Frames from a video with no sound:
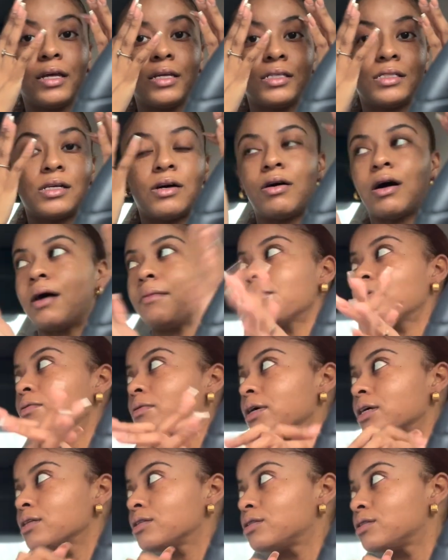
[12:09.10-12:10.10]
So I'm
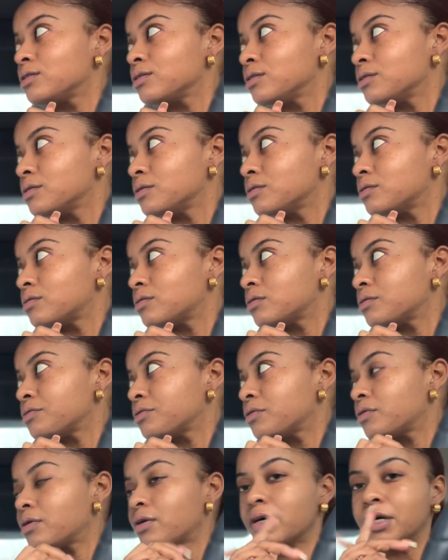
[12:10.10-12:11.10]
going to
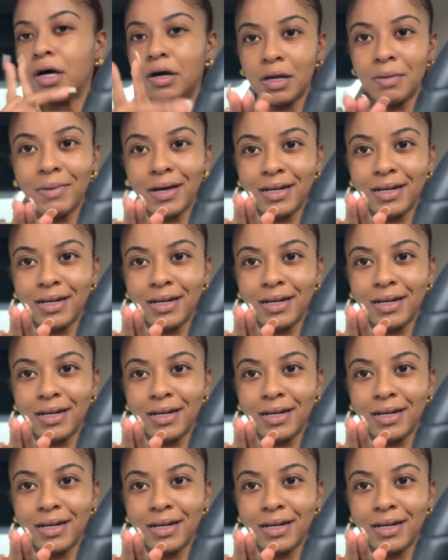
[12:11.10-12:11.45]
go get my